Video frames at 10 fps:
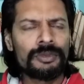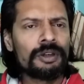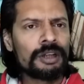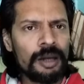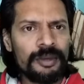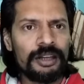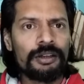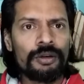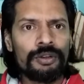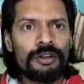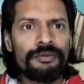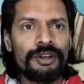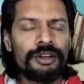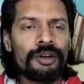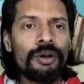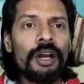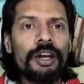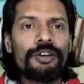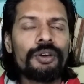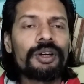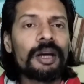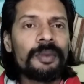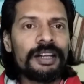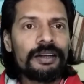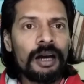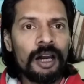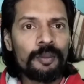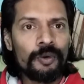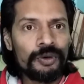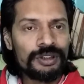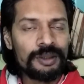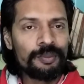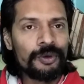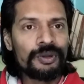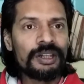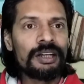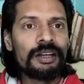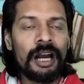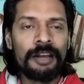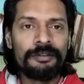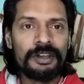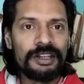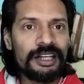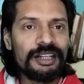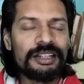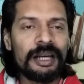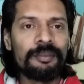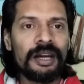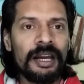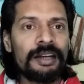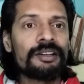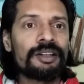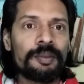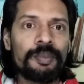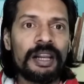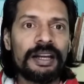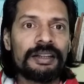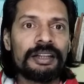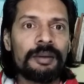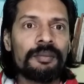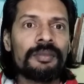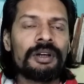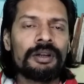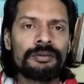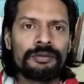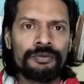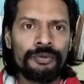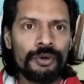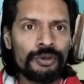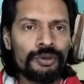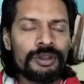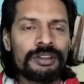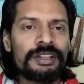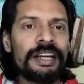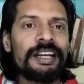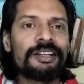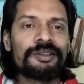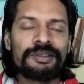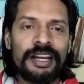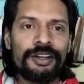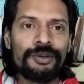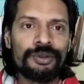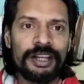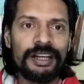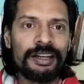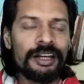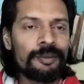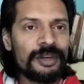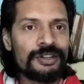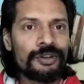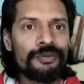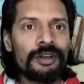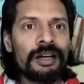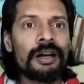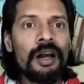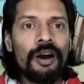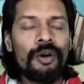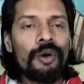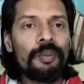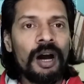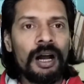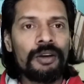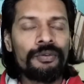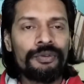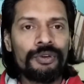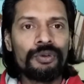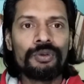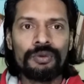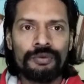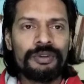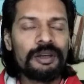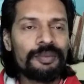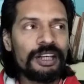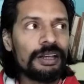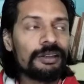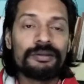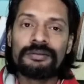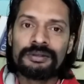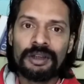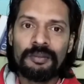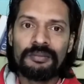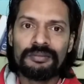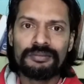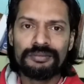comment on the video. Your comment are most important. I will read them and reply them. For good sake, thank you, take care, best of luck. Hope all of you will be some